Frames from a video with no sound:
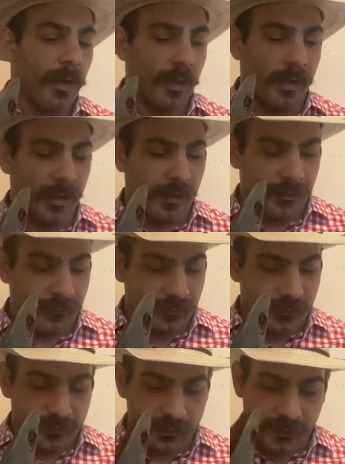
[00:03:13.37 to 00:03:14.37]
Um,
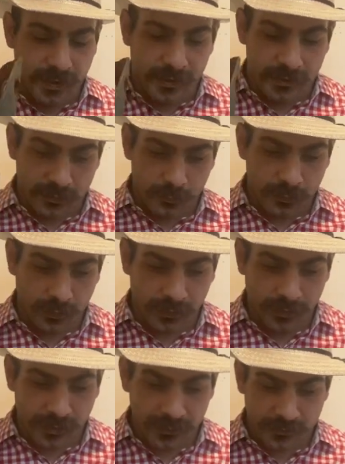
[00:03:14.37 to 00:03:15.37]
so that is a really
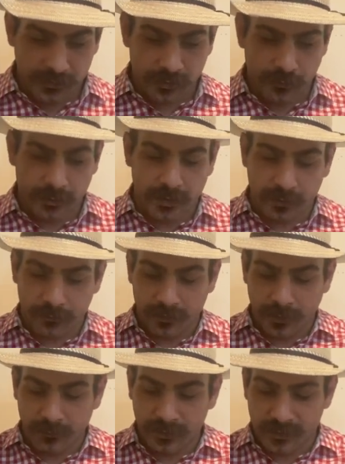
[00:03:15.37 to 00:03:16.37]
nice thing about them.
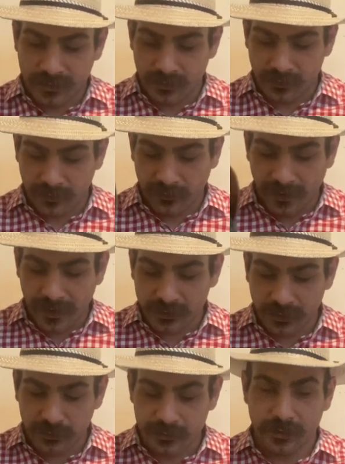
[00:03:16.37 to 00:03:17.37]
That means they they're
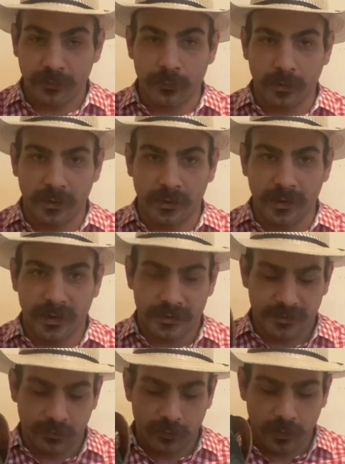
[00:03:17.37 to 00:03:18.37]
actually using really
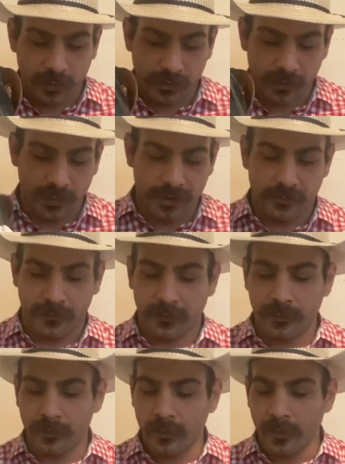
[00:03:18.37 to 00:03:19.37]
nice and quality leather
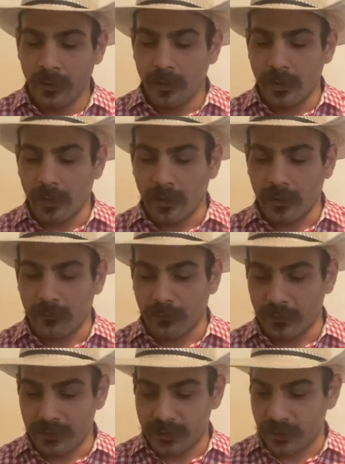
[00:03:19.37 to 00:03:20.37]
uh,
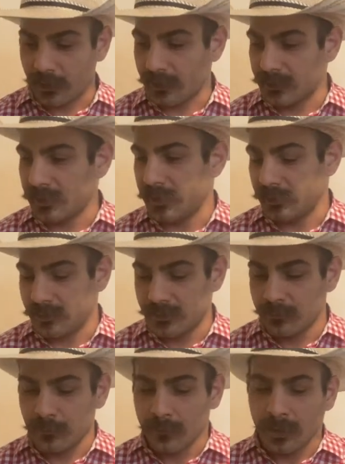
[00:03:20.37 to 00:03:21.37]
for these shark skins.
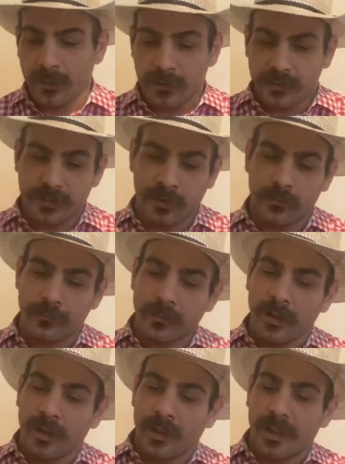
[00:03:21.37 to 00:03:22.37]
So
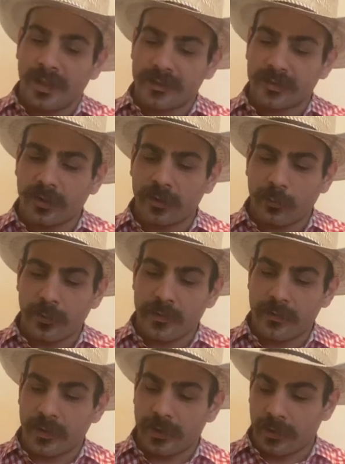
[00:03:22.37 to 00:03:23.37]
let's start
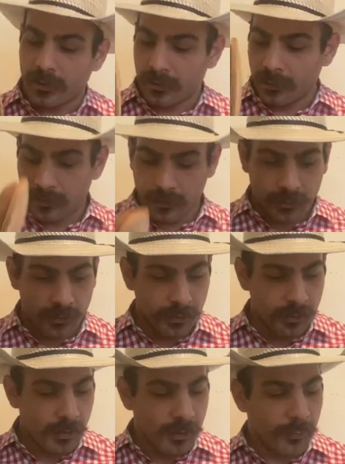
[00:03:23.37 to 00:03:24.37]
with the
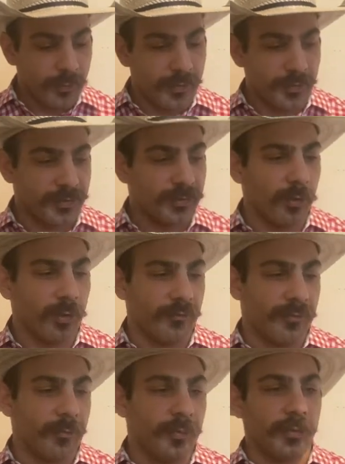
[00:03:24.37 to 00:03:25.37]
with the sole
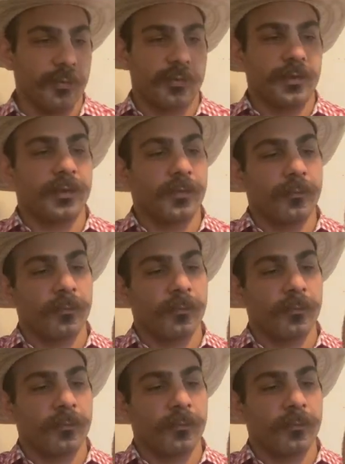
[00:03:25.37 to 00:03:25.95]
of the boots.